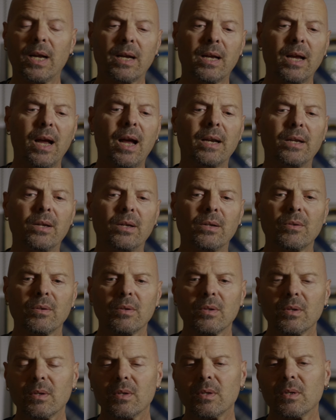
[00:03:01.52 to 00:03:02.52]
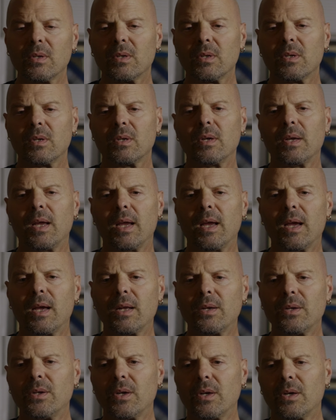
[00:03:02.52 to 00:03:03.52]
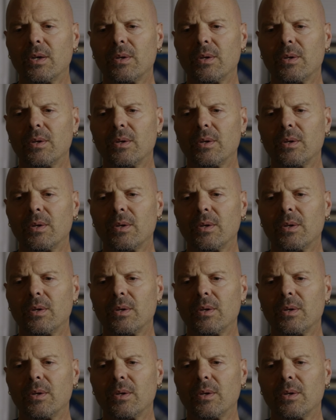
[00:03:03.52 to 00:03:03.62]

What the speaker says: I got it. And,